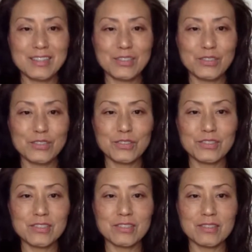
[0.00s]
to
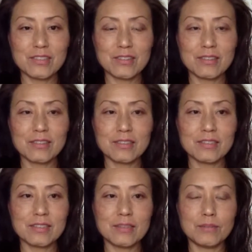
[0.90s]
start
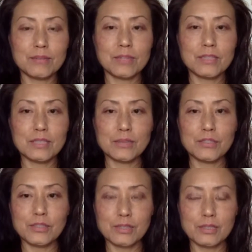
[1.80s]
this
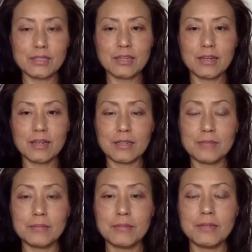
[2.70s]
auspicious
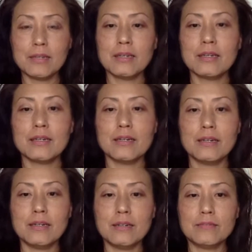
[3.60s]
time
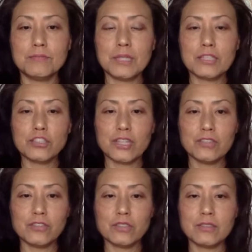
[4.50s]
of big
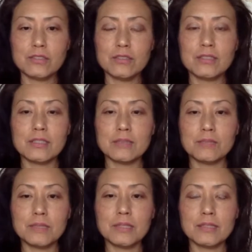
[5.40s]
changes,
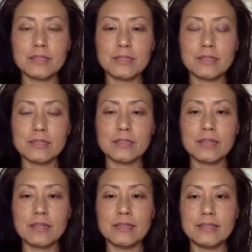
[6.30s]
and beginnings
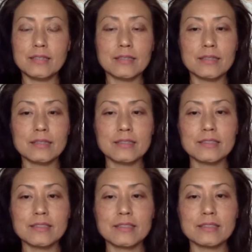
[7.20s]
and
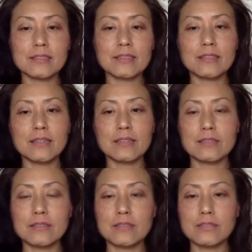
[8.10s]
endings,
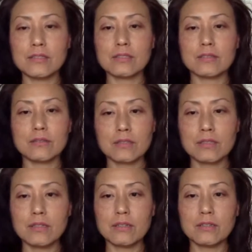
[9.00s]
and just
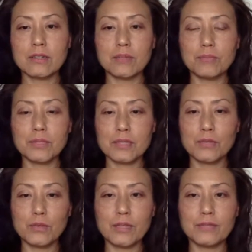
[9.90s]
gear up and
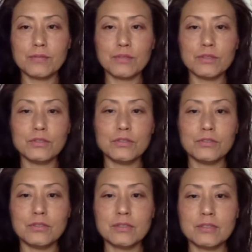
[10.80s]
get ready for the
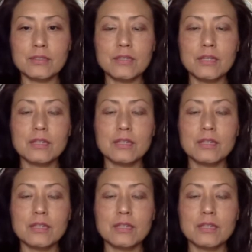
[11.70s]
new year